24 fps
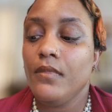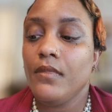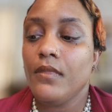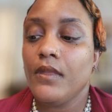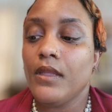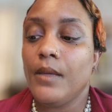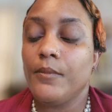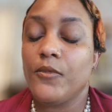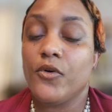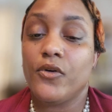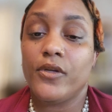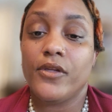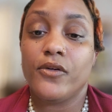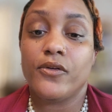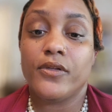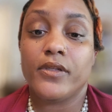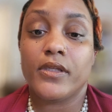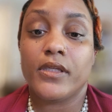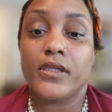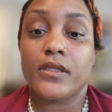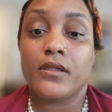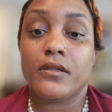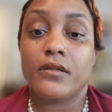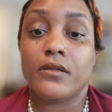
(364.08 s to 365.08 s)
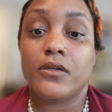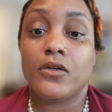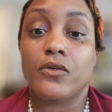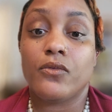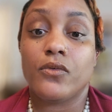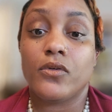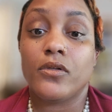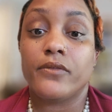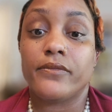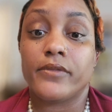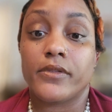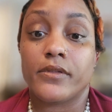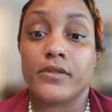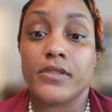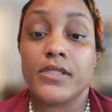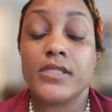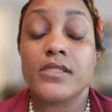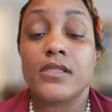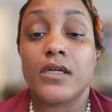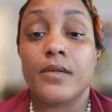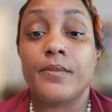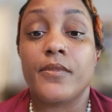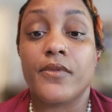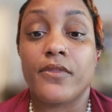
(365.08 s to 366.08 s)
only going to go over
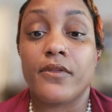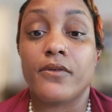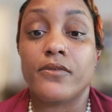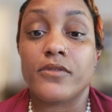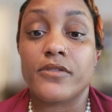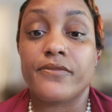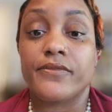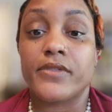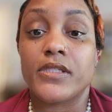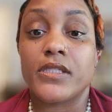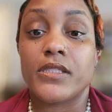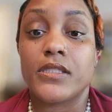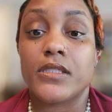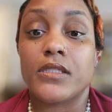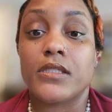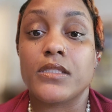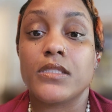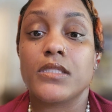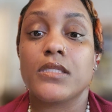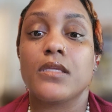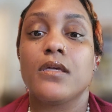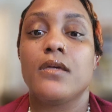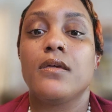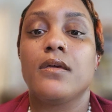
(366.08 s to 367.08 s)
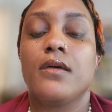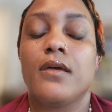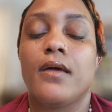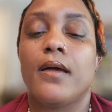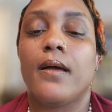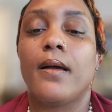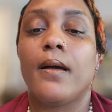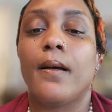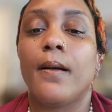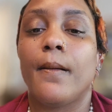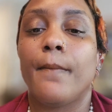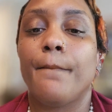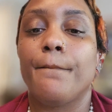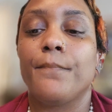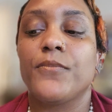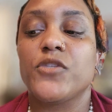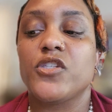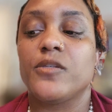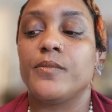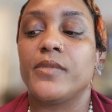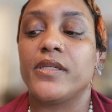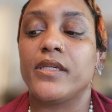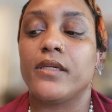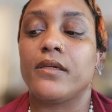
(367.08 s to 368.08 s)
some of those reasons. To
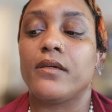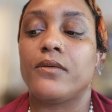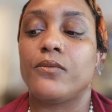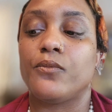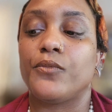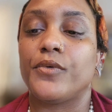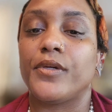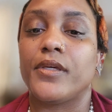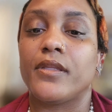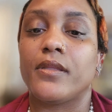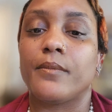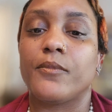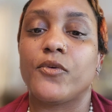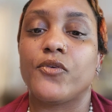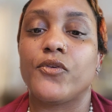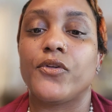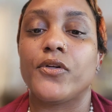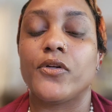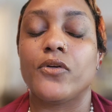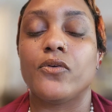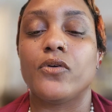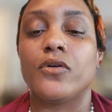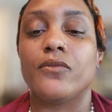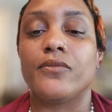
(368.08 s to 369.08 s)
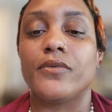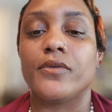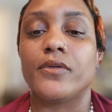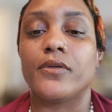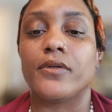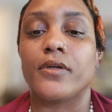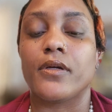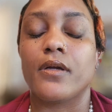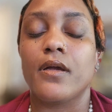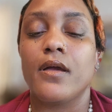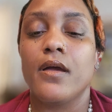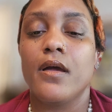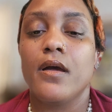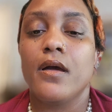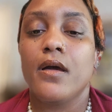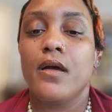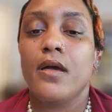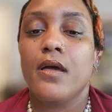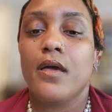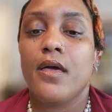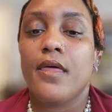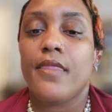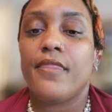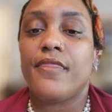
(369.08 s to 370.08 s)
begin with, I'm going to go over
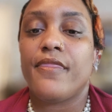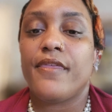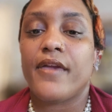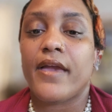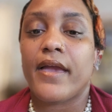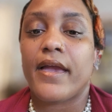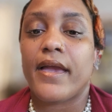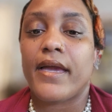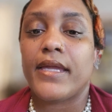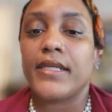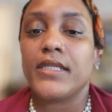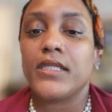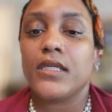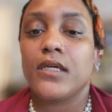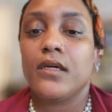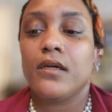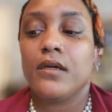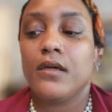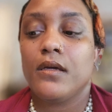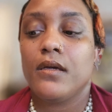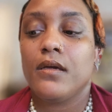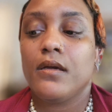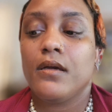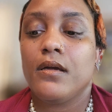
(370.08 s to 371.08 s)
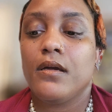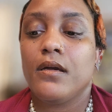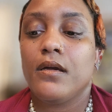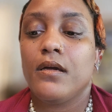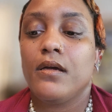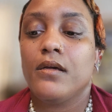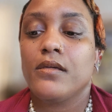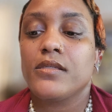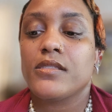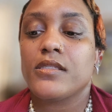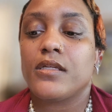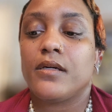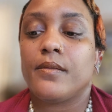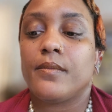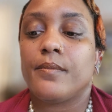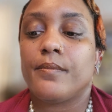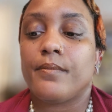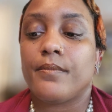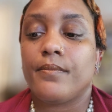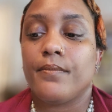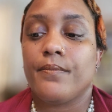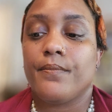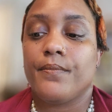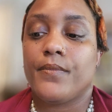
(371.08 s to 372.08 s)
that some
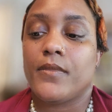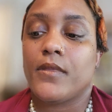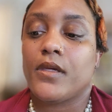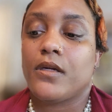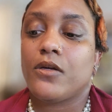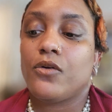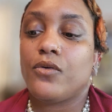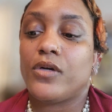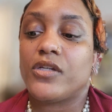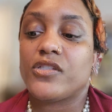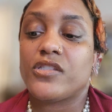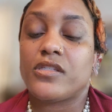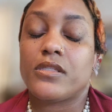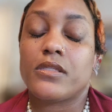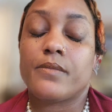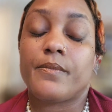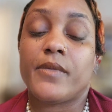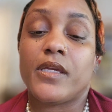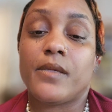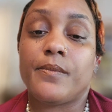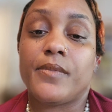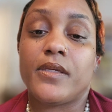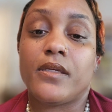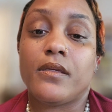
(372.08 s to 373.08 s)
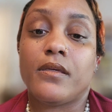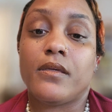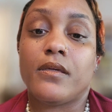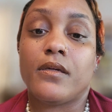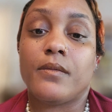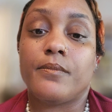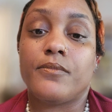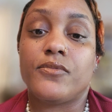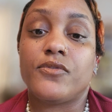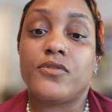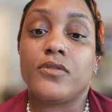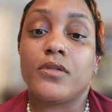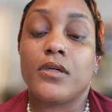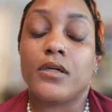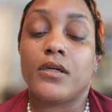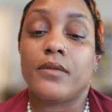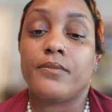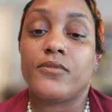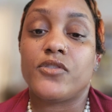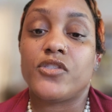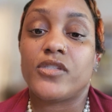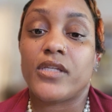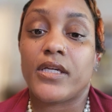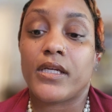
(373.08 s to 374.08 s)
questions may be
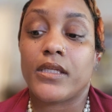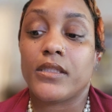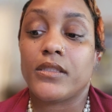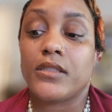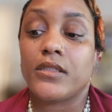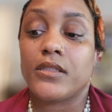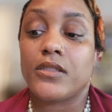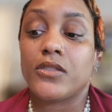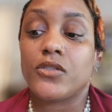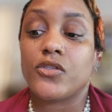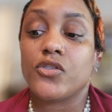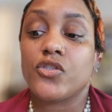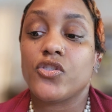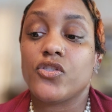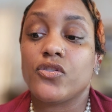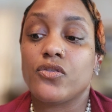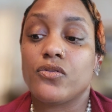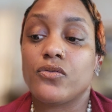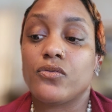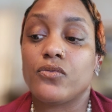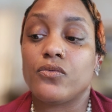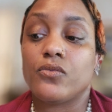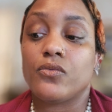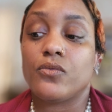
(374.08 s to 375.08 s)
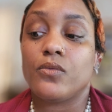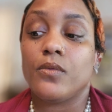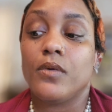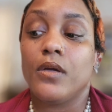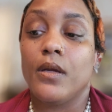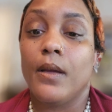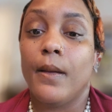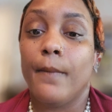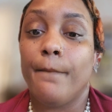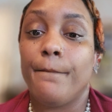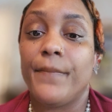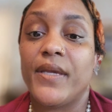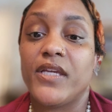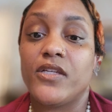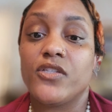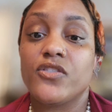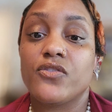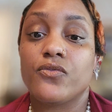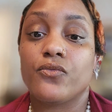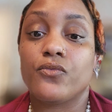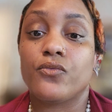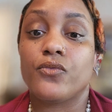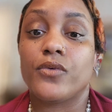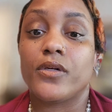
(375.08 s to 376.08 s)
objected to based
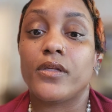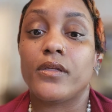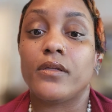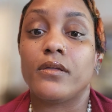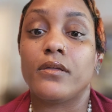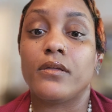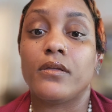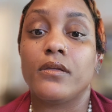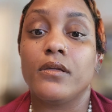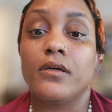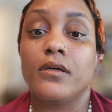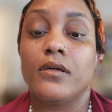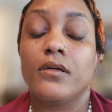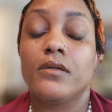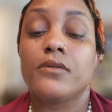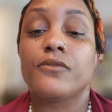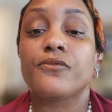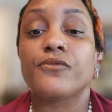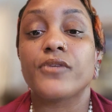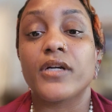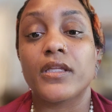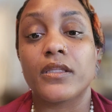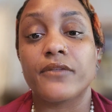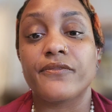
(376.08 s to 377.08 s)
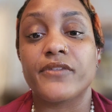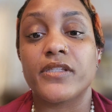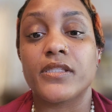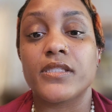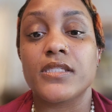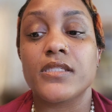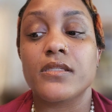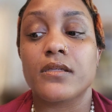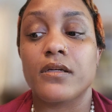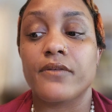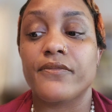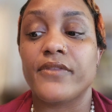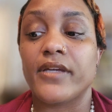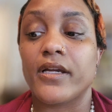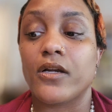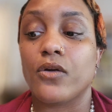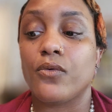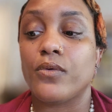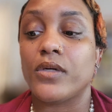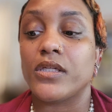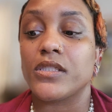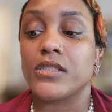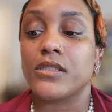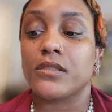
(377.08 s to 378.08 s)
on relevance of that
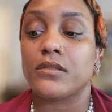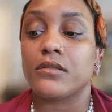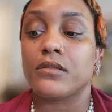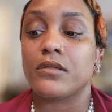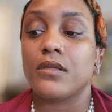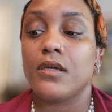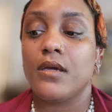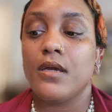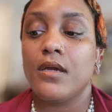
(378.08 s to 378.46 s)
question.